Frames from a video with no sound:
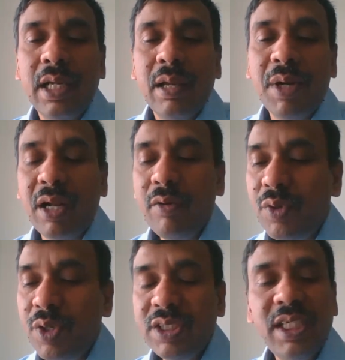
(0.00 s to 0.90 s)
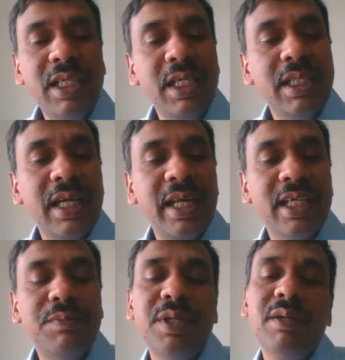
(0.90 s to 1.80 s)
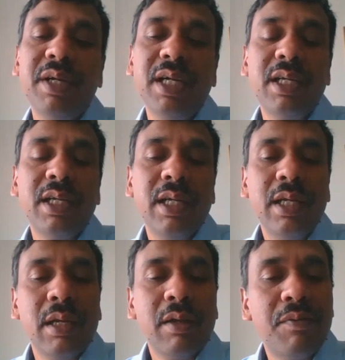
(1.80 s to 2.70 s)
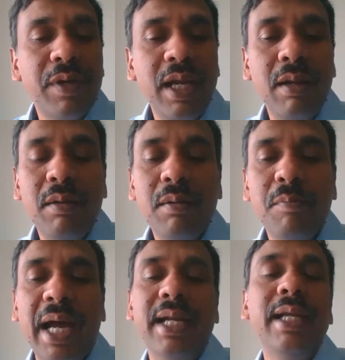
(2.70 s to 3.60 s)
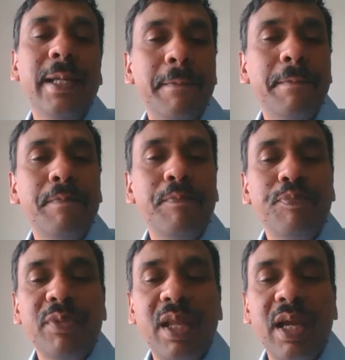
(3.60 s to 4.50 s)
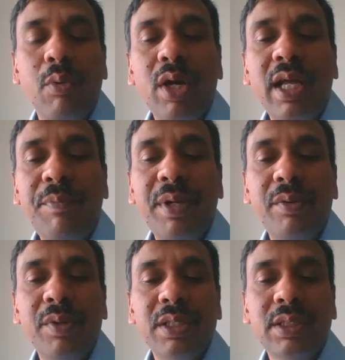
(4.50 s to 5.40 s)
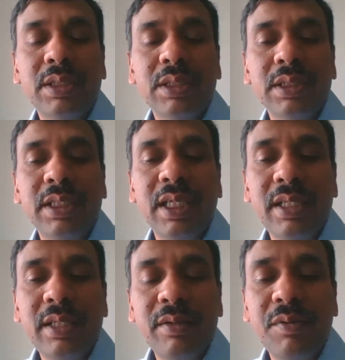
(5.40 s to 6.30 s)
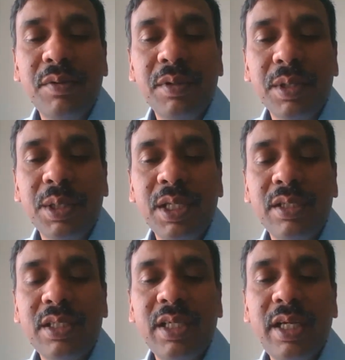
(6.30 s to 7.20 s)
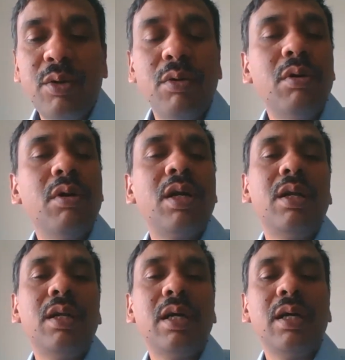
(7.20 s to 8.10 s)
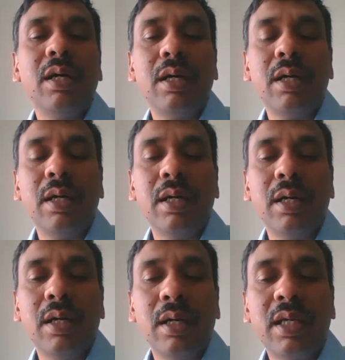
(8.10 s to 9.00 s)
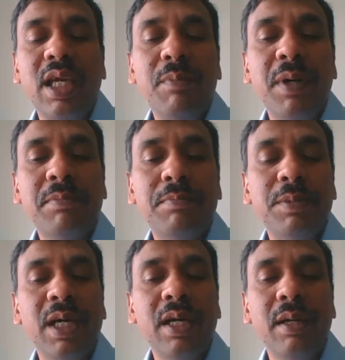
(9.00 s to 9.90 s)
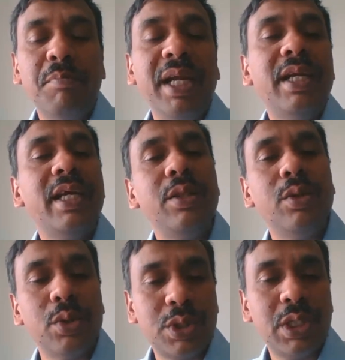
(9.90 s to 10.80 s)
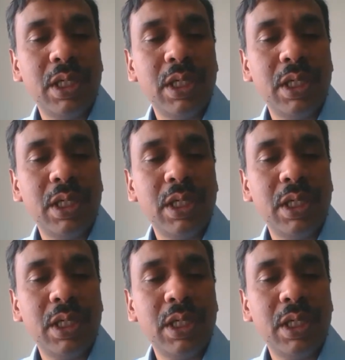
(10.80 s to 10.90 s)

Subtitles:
But unfortunately, that experiment fell badly. And what happened was that the state could not keep up and maintain those.